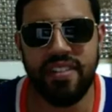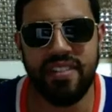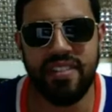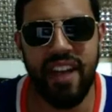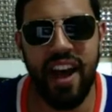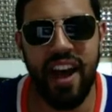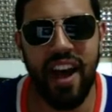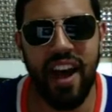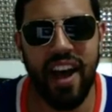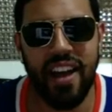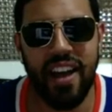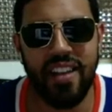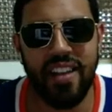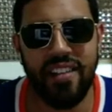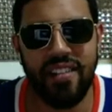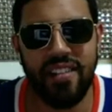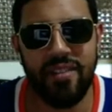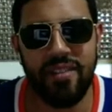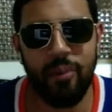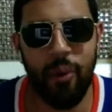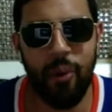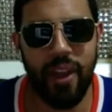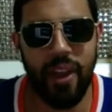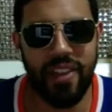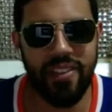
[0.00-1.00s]
the hot
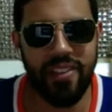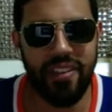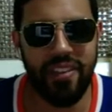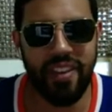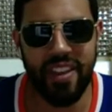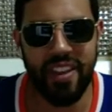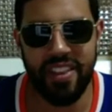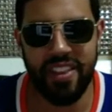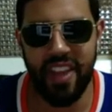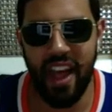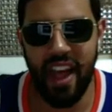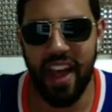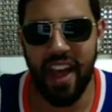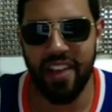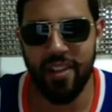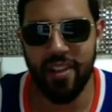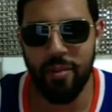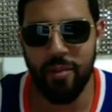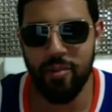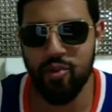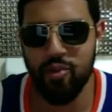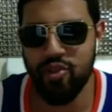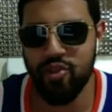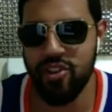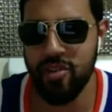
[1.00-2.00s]
way to get the I
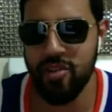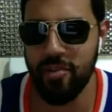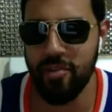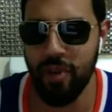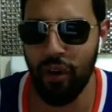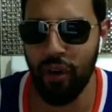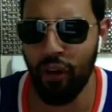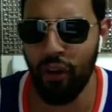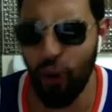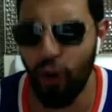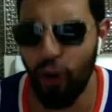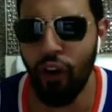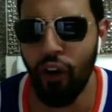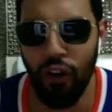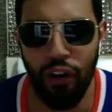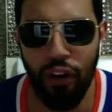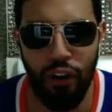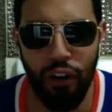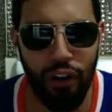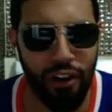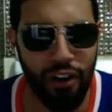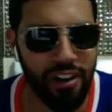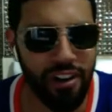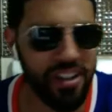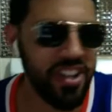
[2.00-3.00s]
W C be like,
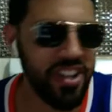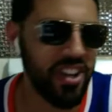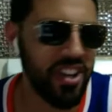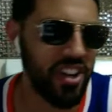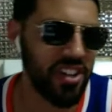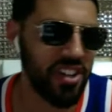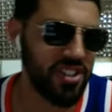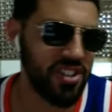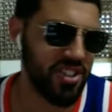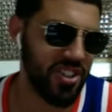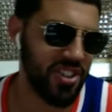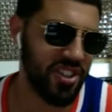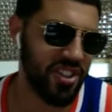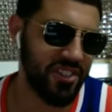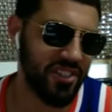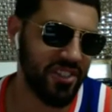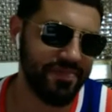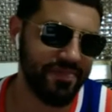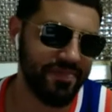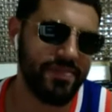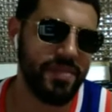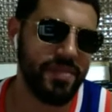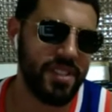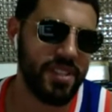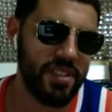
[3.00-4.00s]
oh, you know. So
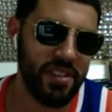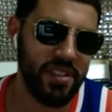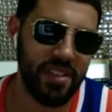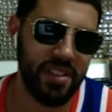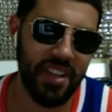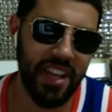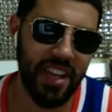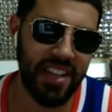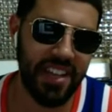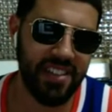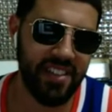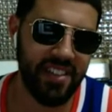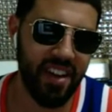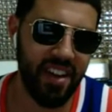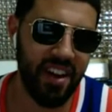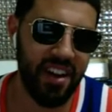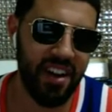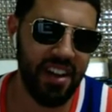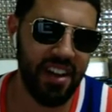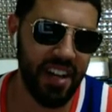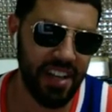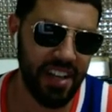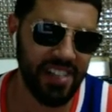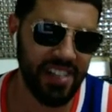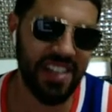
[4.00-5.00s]
yeah. it's uh,
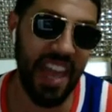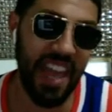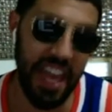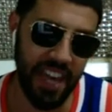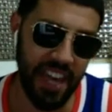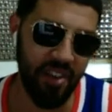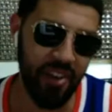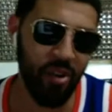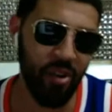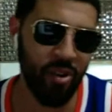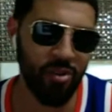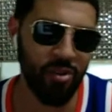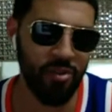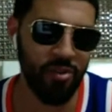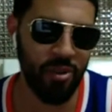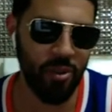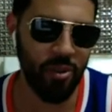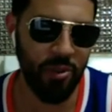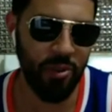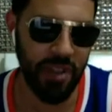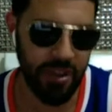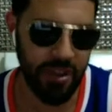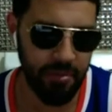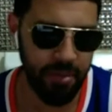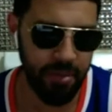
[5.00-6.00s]
it's getting old real
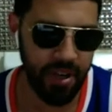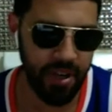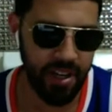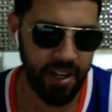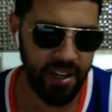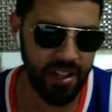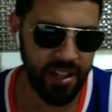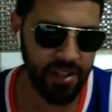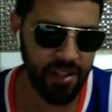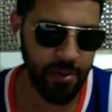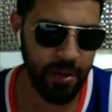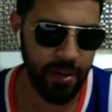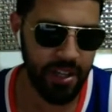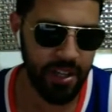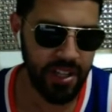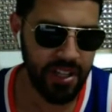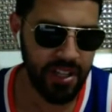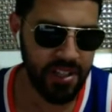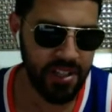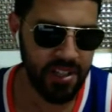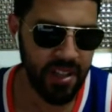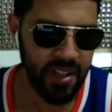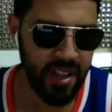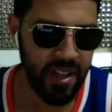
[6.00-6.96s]
quick, but it is what it is.